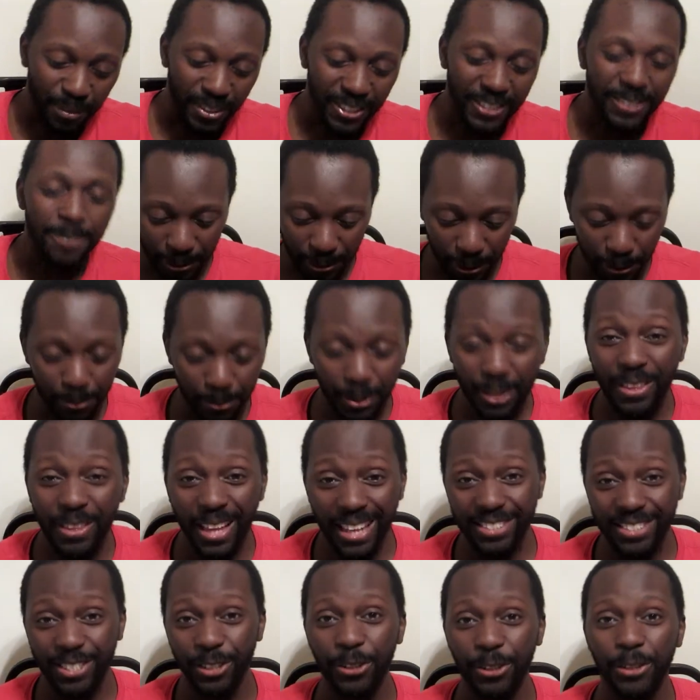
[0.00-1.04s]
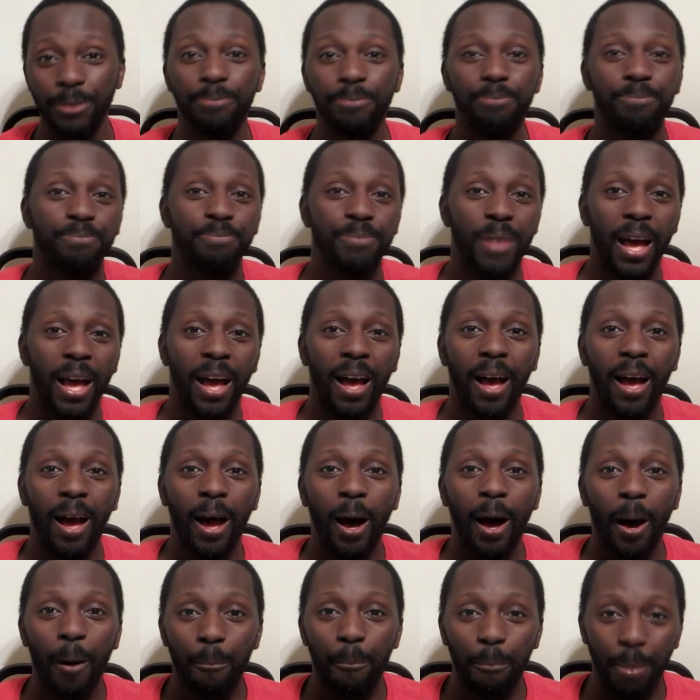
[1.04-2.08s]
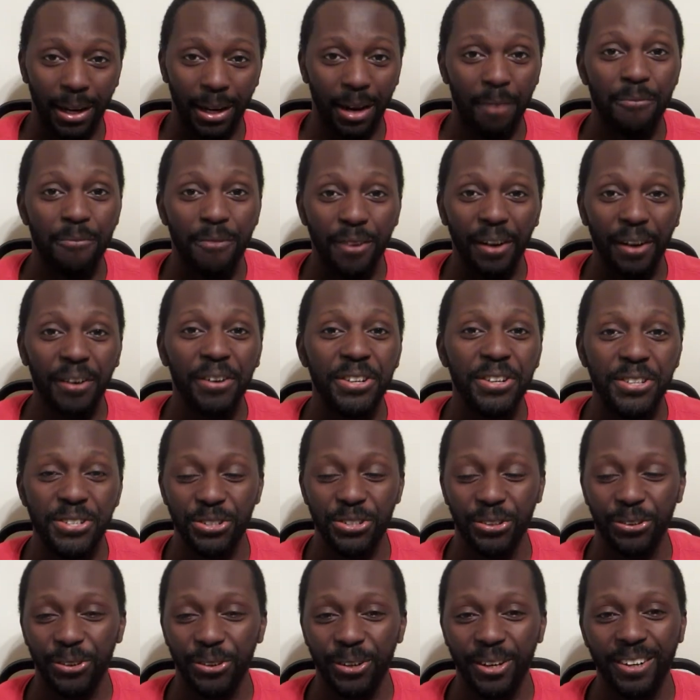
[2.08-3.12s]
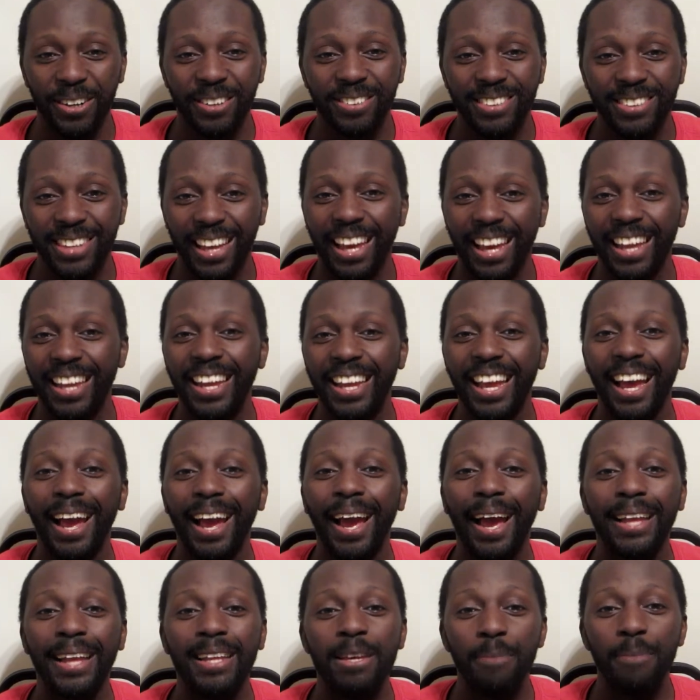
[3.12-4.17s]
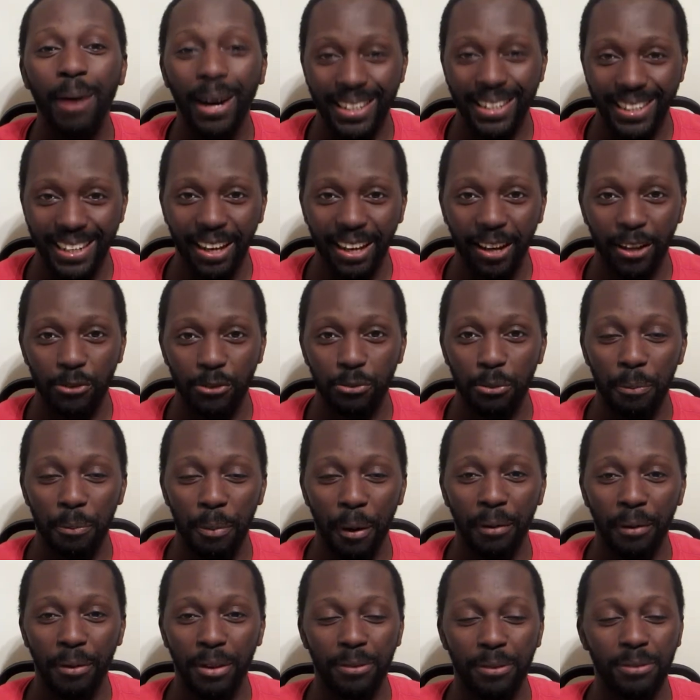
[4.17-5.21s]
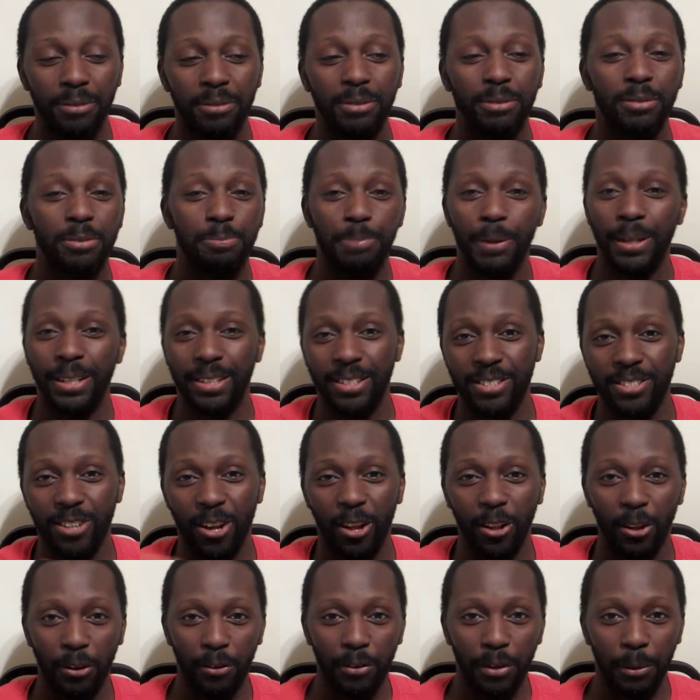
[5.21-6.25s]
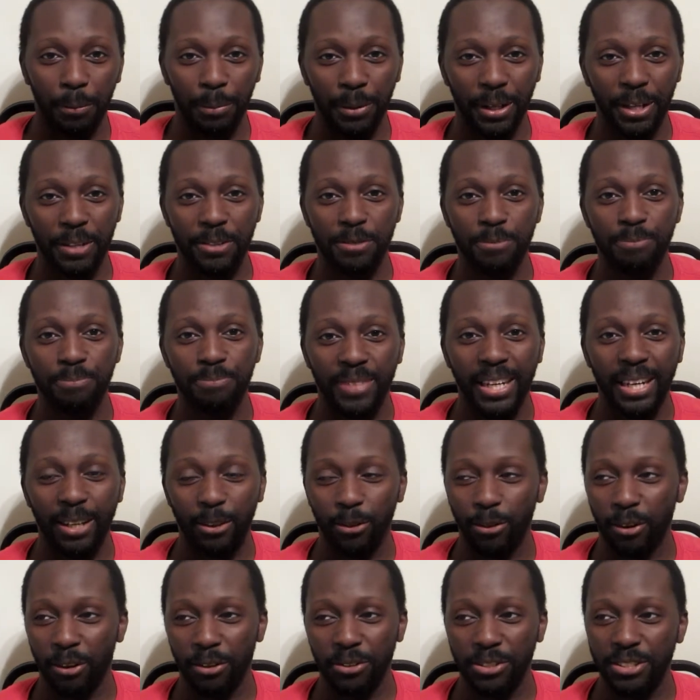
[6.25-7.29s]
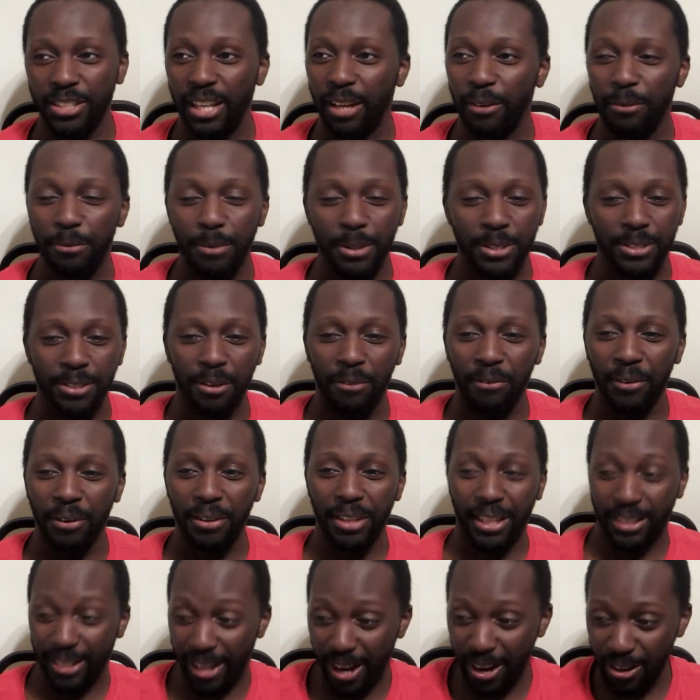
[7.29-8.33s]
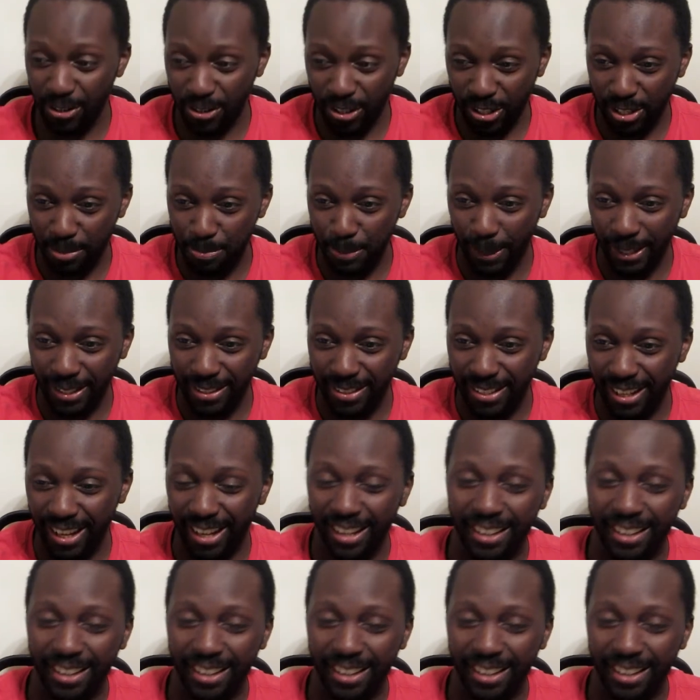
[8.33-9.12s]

Excuse me, that's good. But I'm very sure that anybody else would probably be spitting this all over the place. And Grunkle Stan would be somewhere like, there's your spit take.